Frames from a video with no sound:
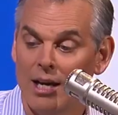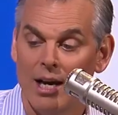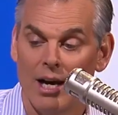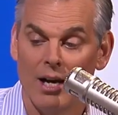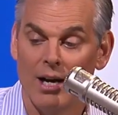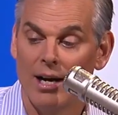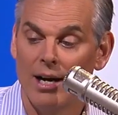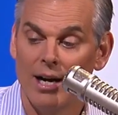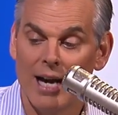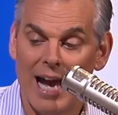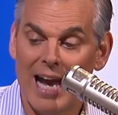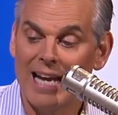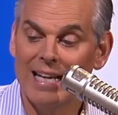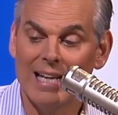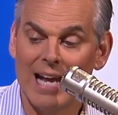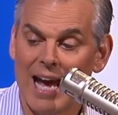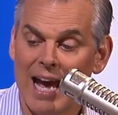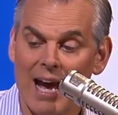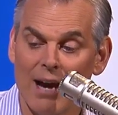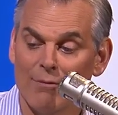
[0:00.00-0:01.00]
uh, eight
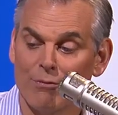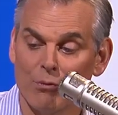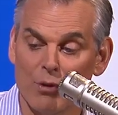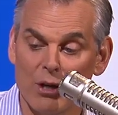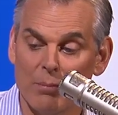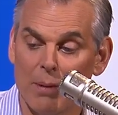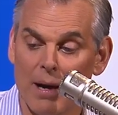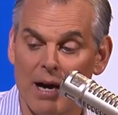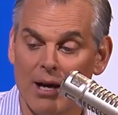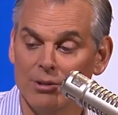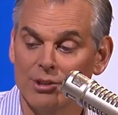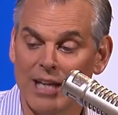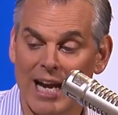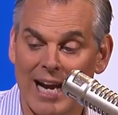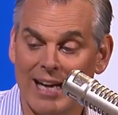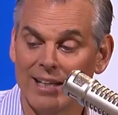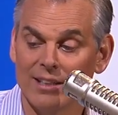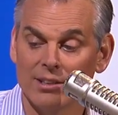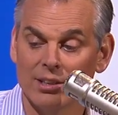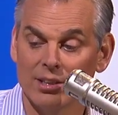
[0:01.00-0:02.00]
and a half rebounds,
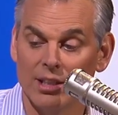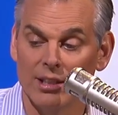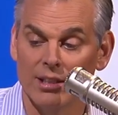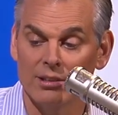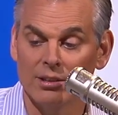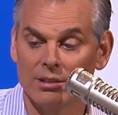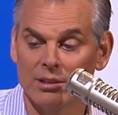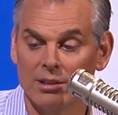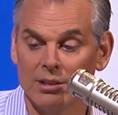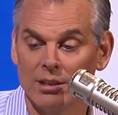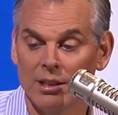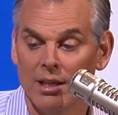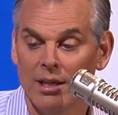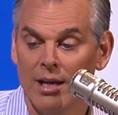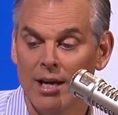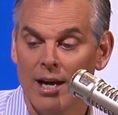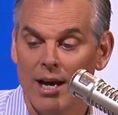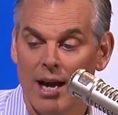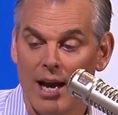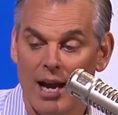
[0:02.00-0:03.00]
eight assists,
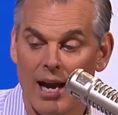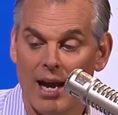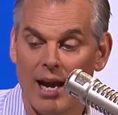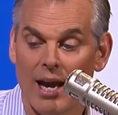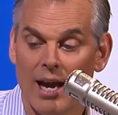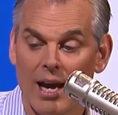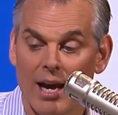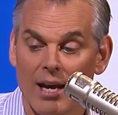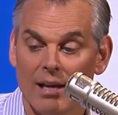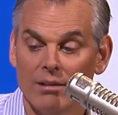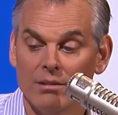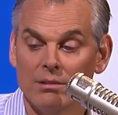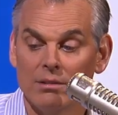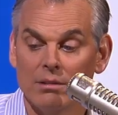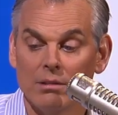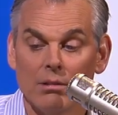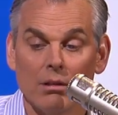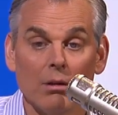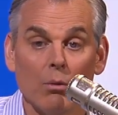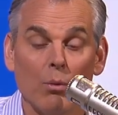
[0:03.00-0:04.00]
and
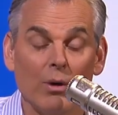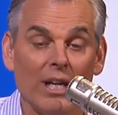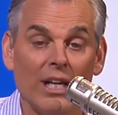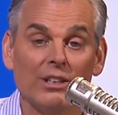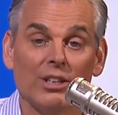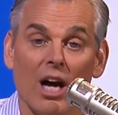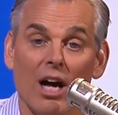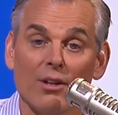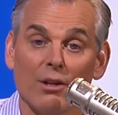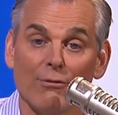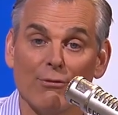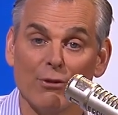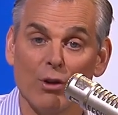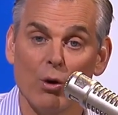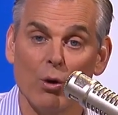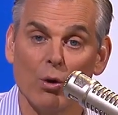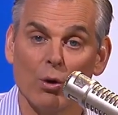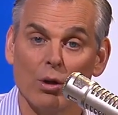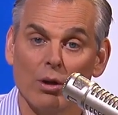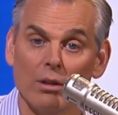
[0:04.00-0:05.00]
when he's on the
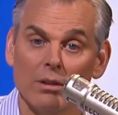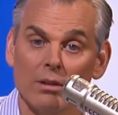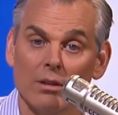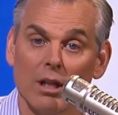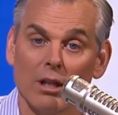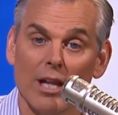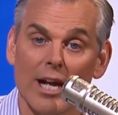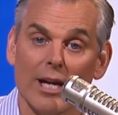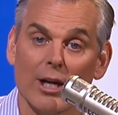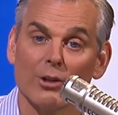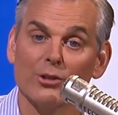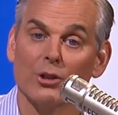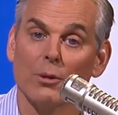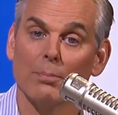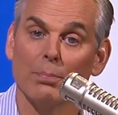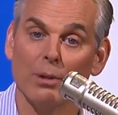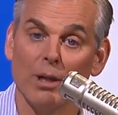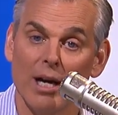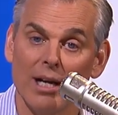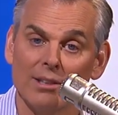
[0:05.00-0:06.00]
floor, the Lakers are
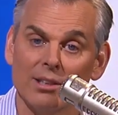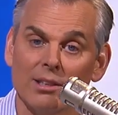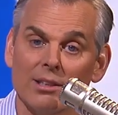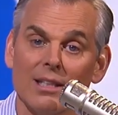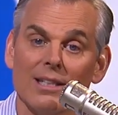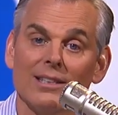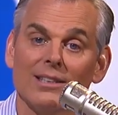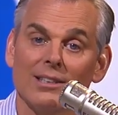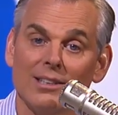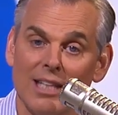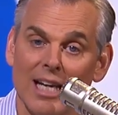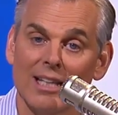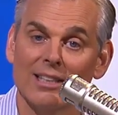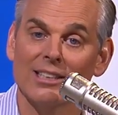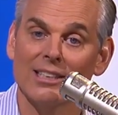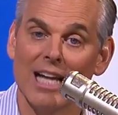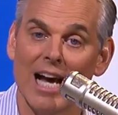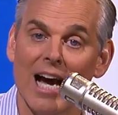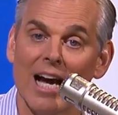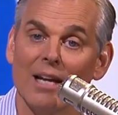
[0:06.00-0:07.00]
plus
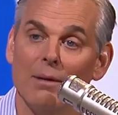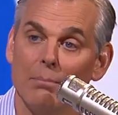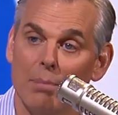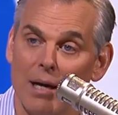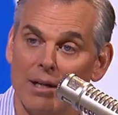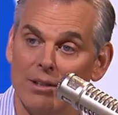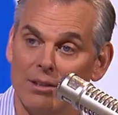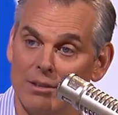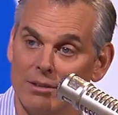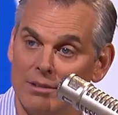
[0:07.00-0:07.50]
six nine better,